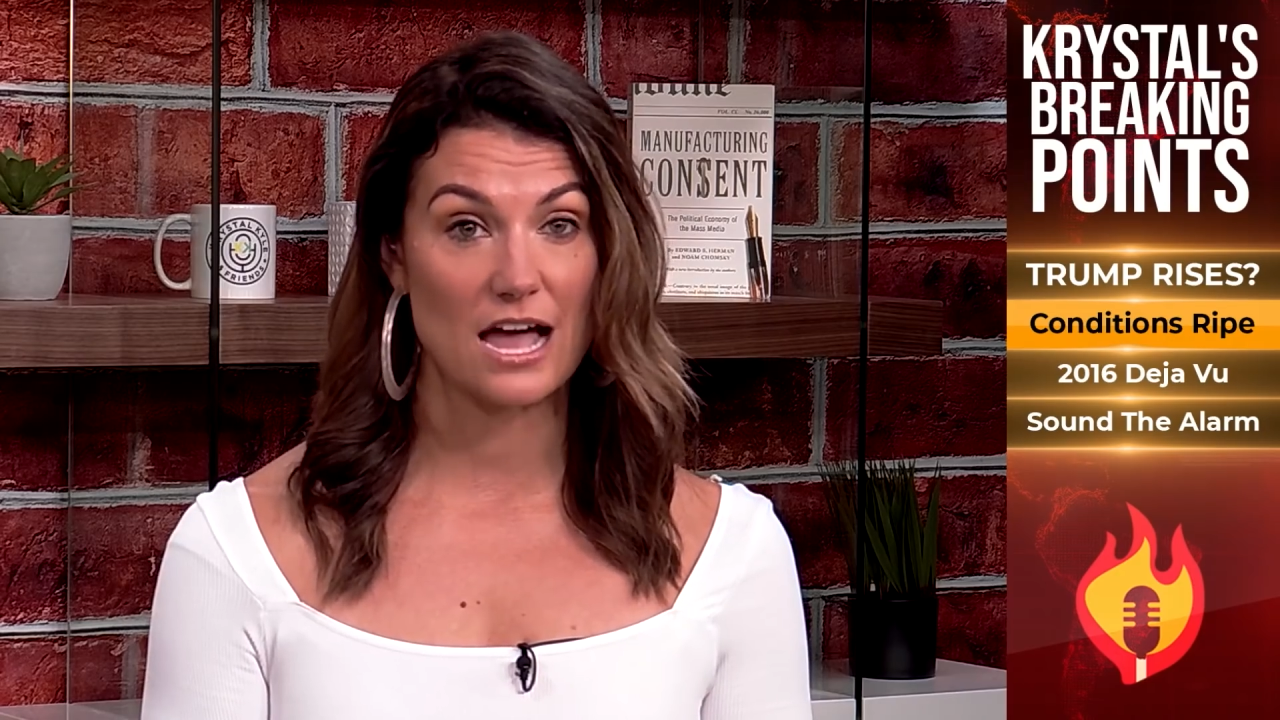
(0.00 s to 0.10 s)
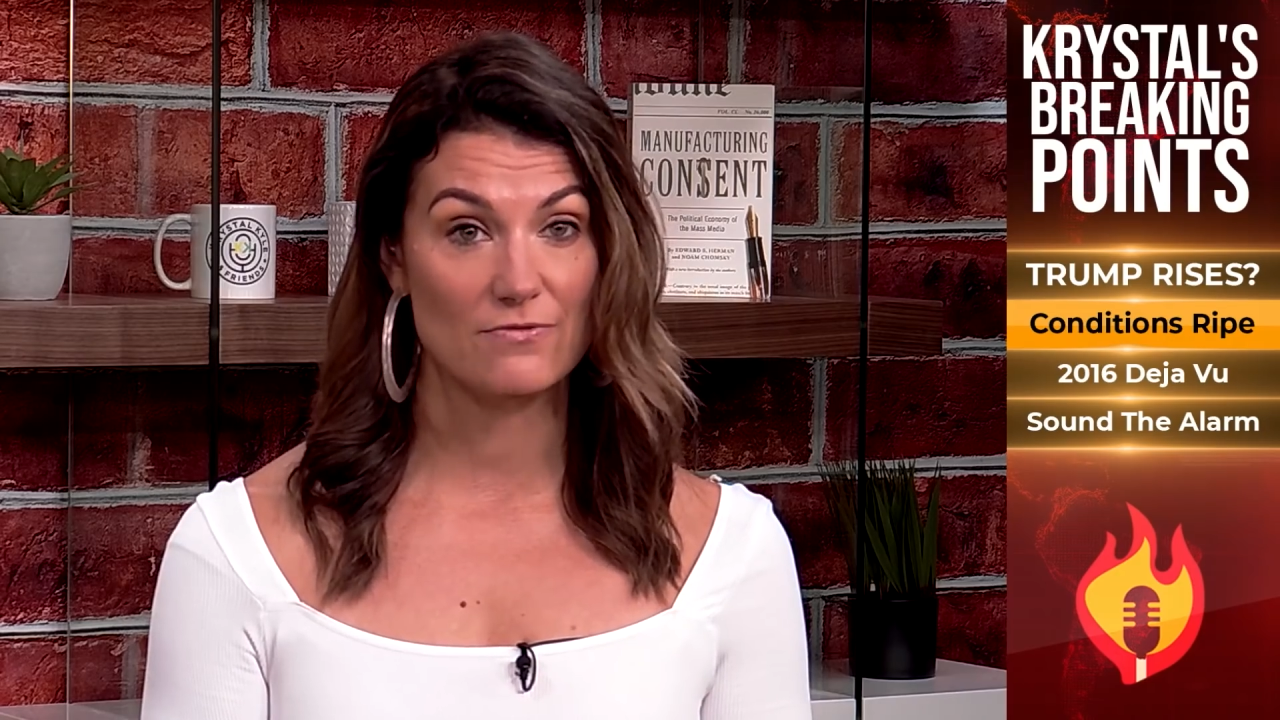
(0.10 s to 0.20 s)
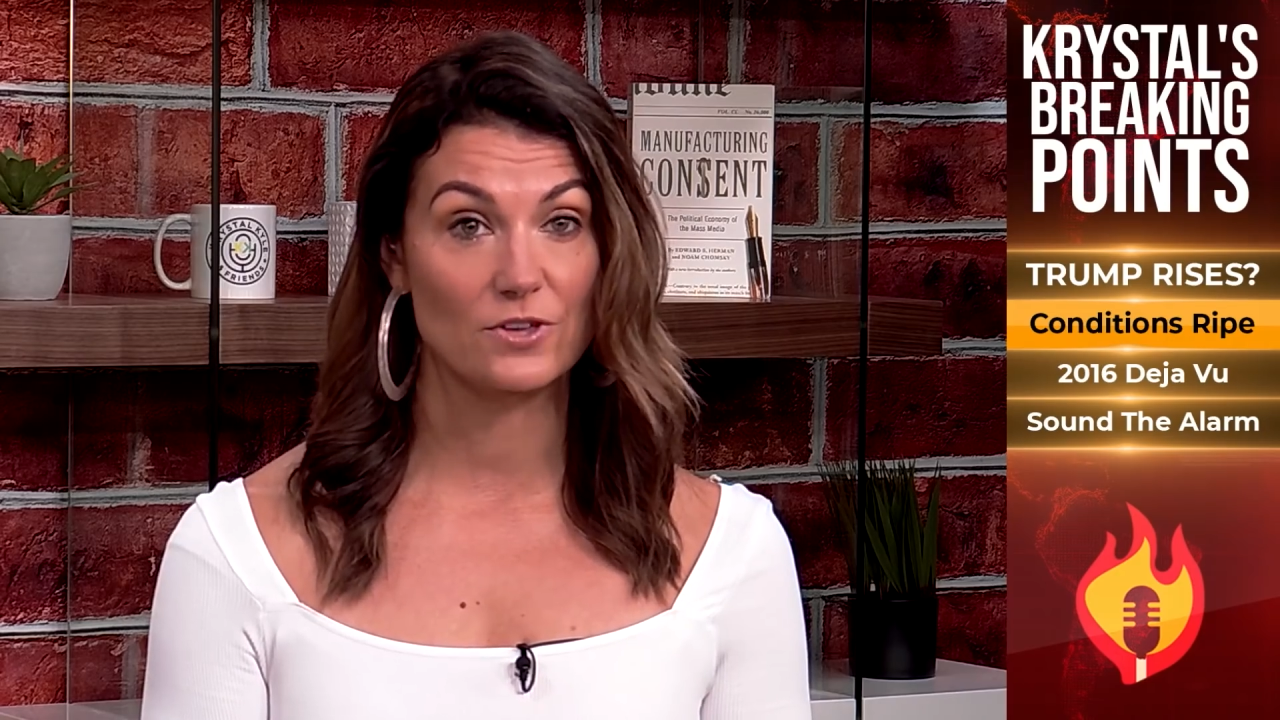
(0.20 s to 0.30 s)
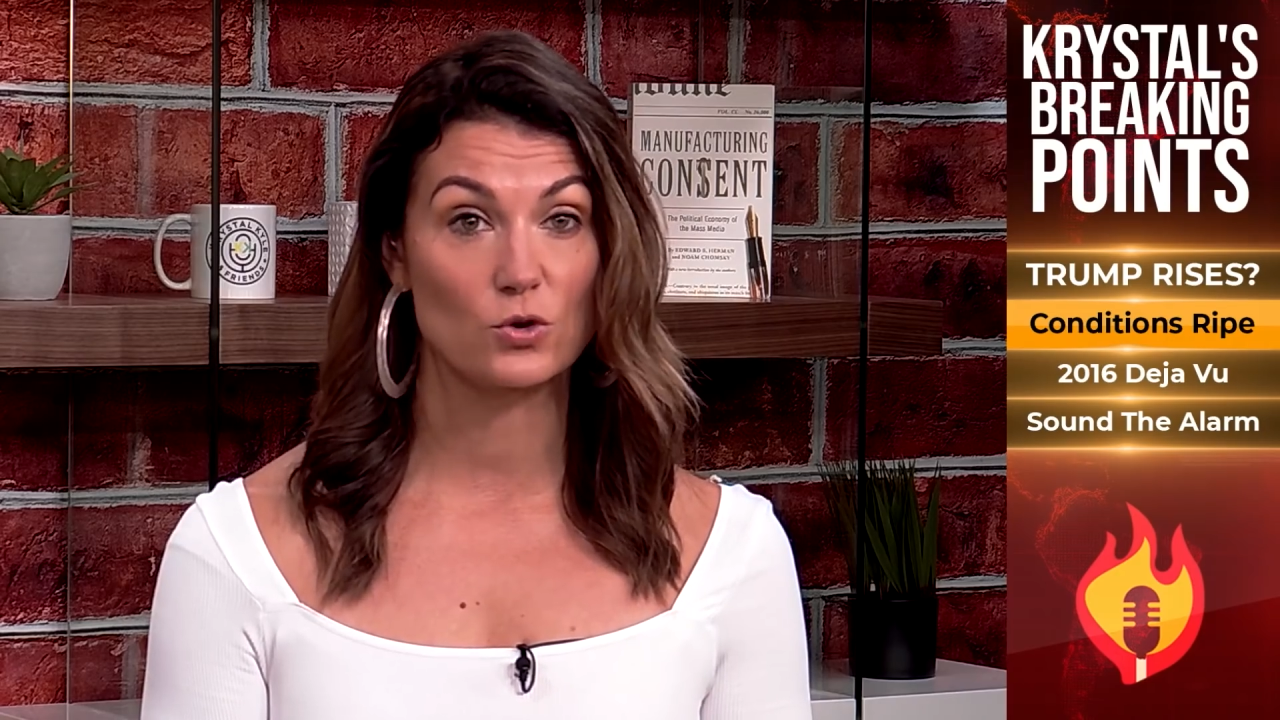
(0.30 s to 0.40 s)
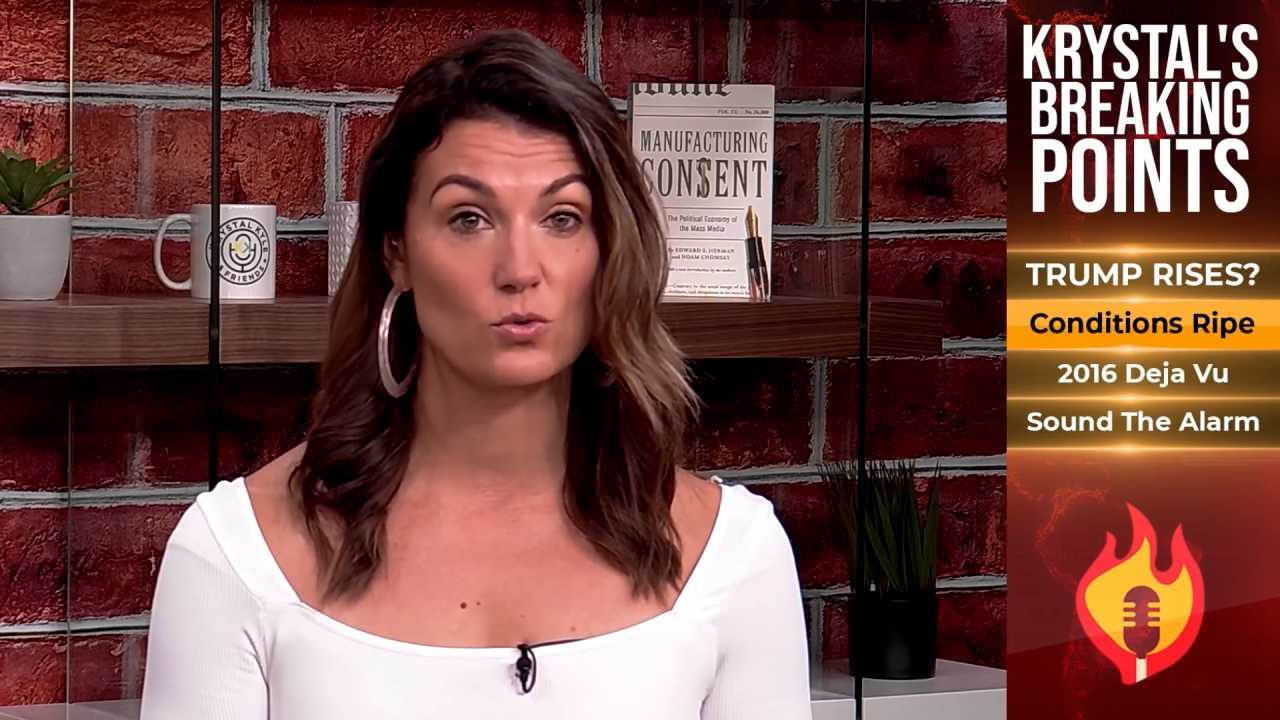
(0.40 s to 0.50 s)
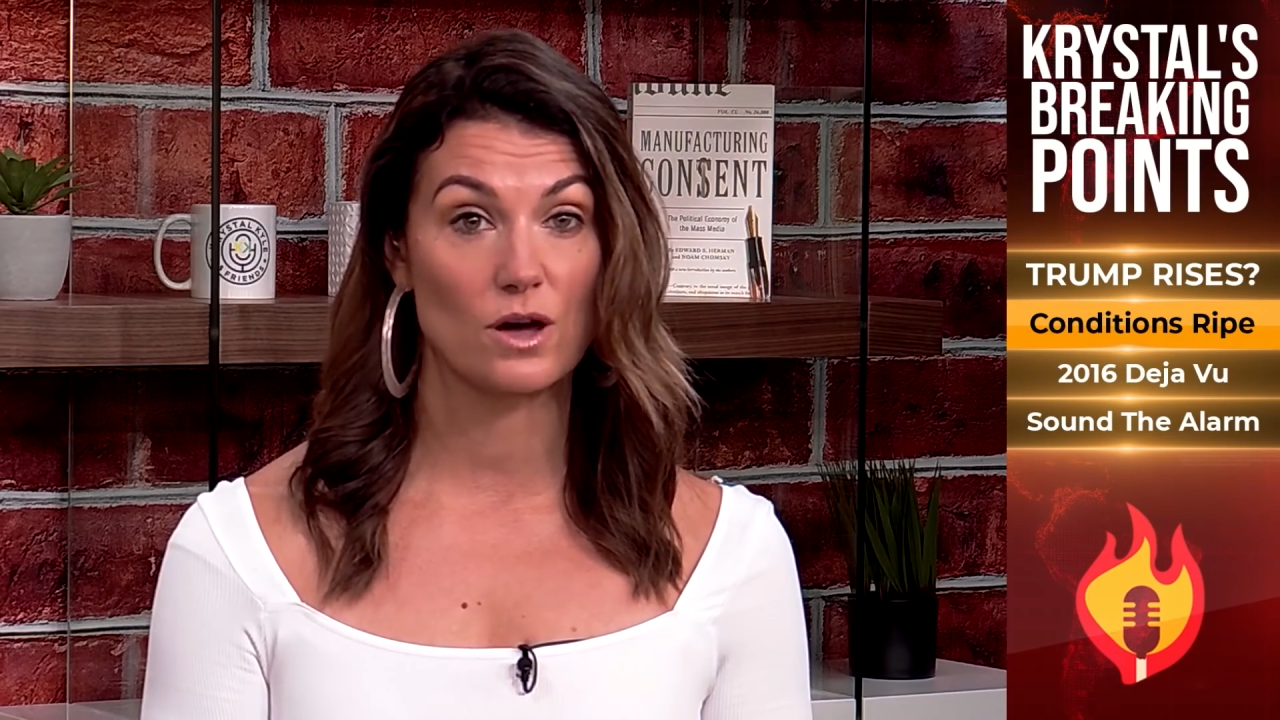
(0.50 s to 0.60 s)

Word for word: FU